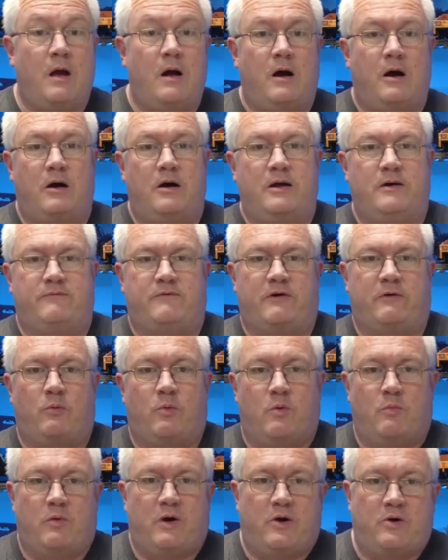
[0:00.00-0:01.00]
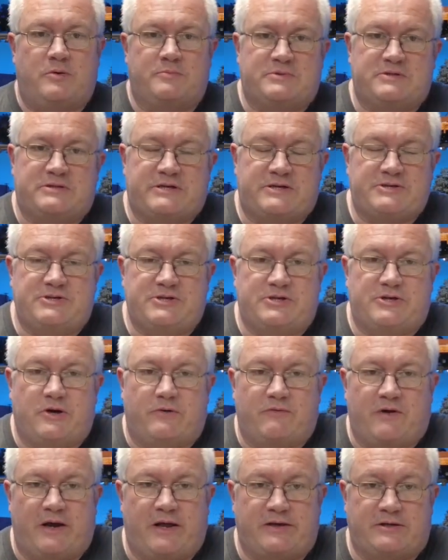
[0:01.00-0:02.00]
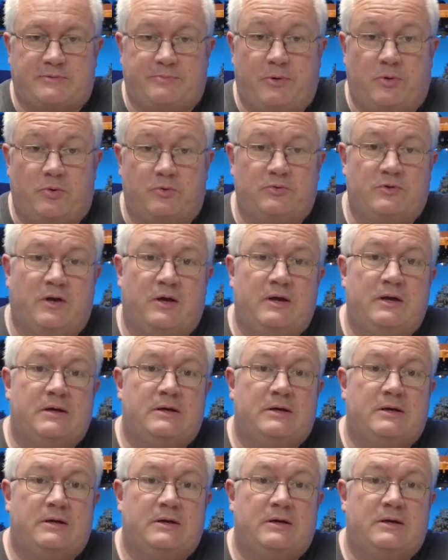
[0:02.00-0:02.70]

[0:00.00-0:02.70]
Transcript: Hi, a very warm welcome to Dusty Shelf Collectibles.